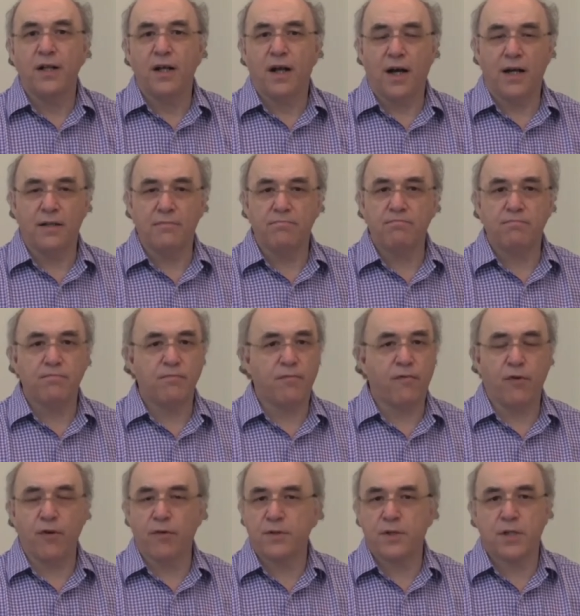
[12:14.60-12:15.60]
And
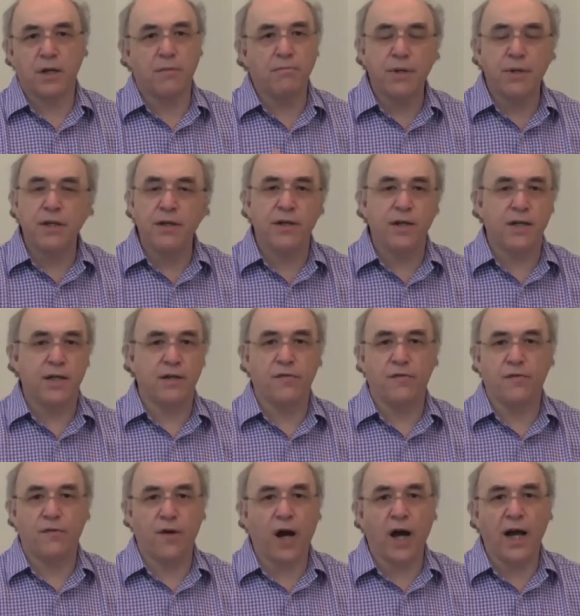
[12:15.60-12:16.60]
for some period of
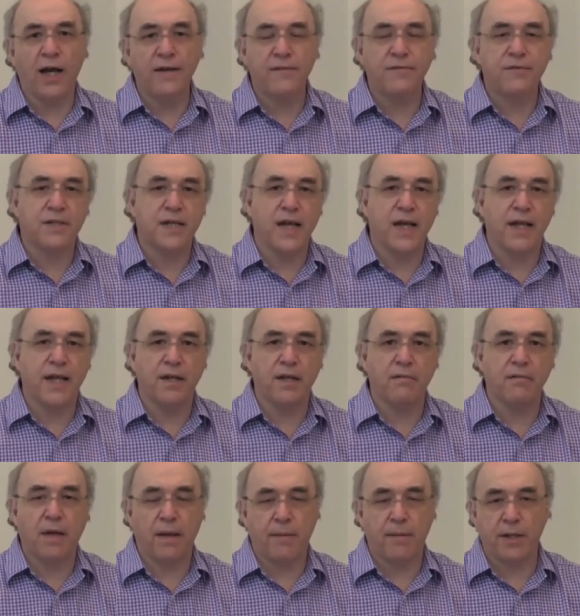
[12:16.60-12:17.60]
5,
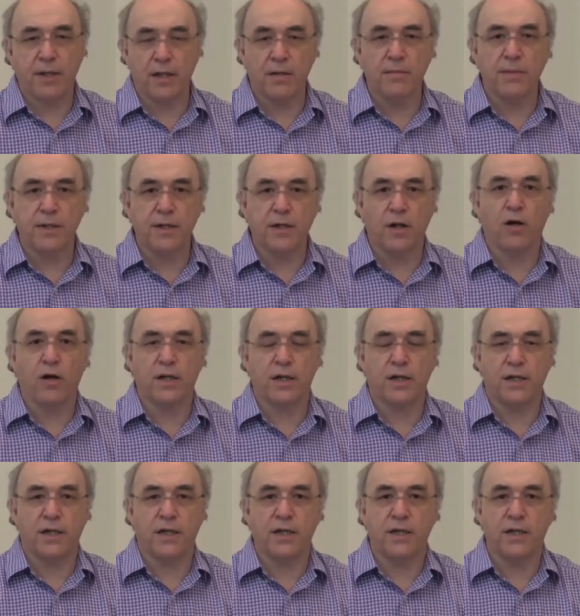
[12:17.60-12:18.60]
10, maybe a little bit longer
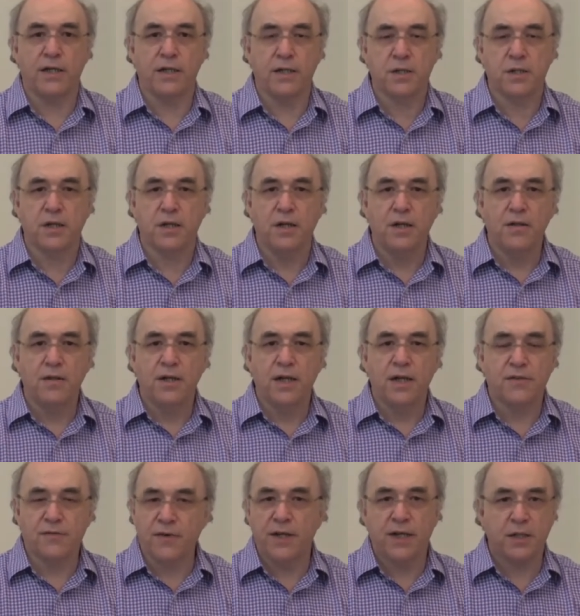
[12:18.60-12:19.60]
years,
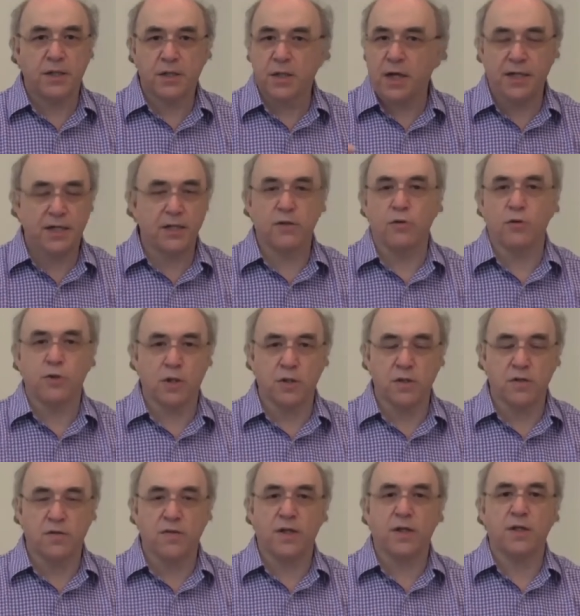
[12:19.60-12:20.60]
it's very exciting and all
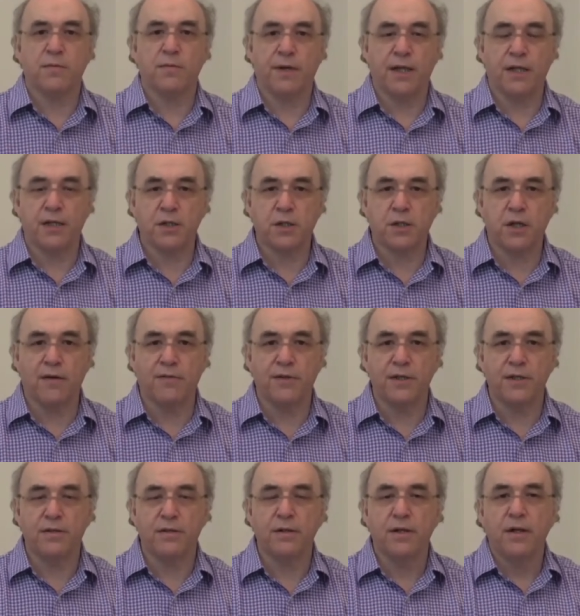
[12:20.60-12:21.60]
sorts of things are being
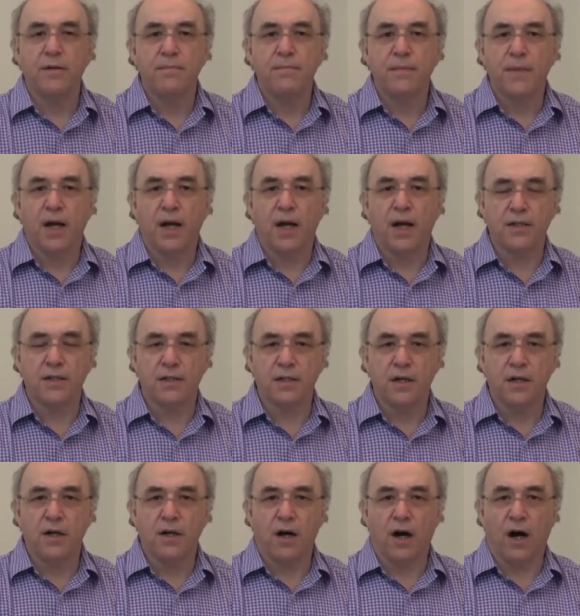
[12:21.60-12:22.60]
discovered. And
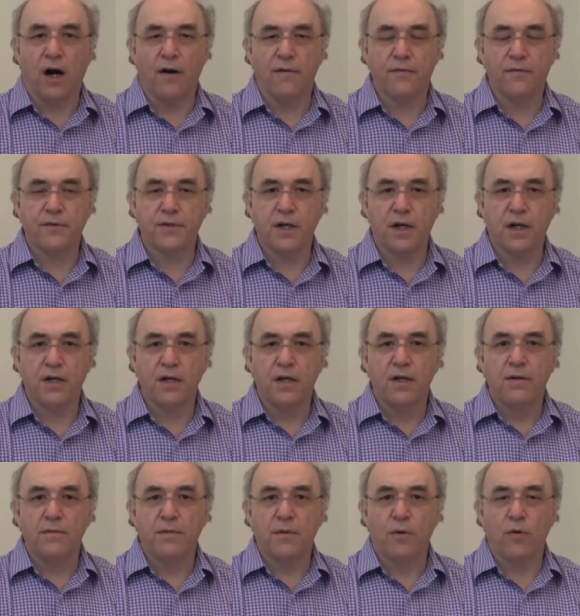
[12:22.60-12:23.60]
after
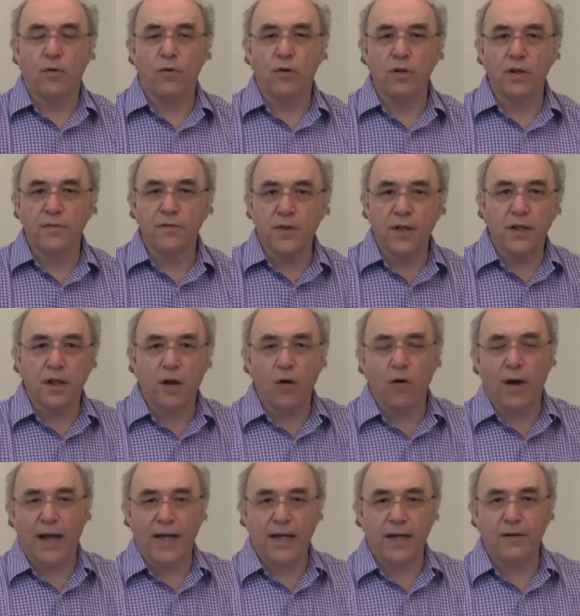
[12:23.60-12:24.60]
all of the
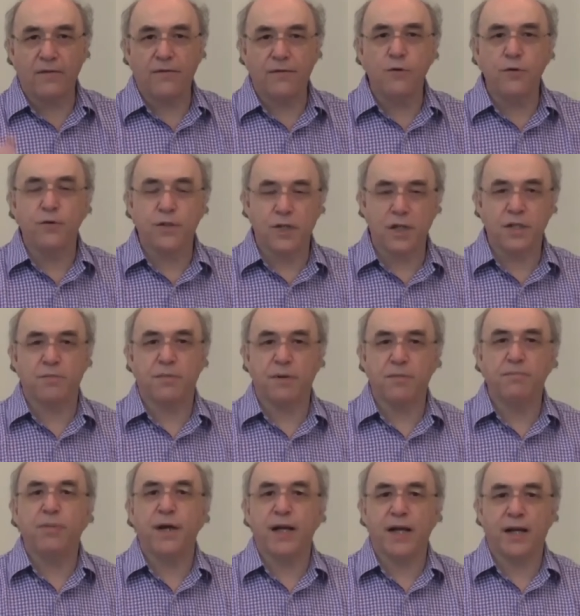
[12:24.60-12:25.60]
low-hanging fruit has
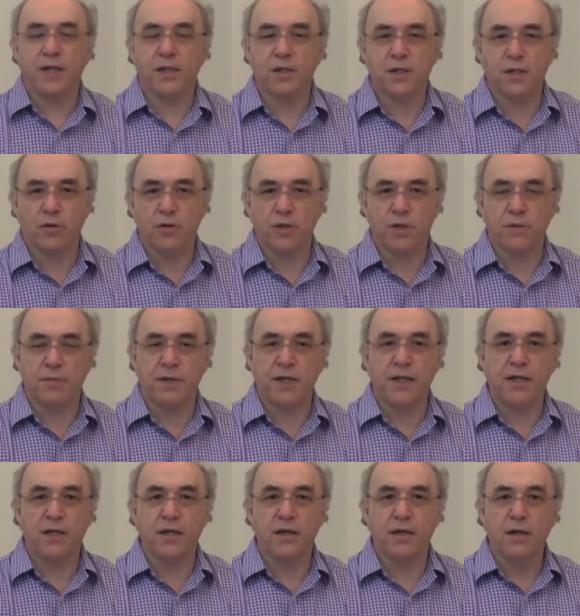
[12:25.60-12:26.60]
been picked, so to
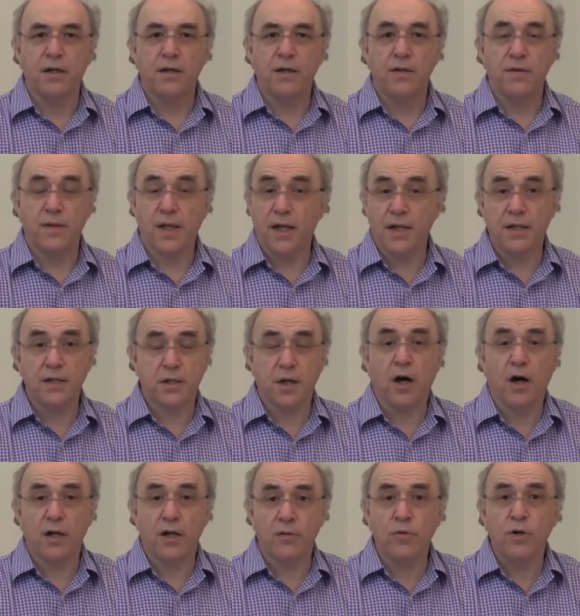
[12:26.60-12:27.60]
speak, then it's
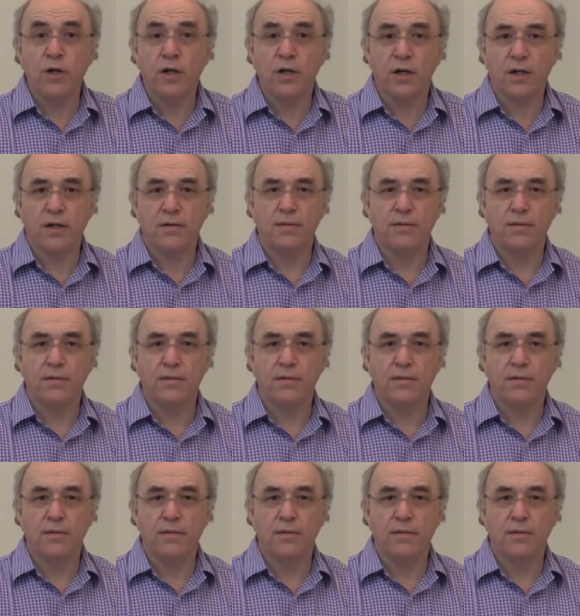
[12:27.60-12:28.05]
hard work.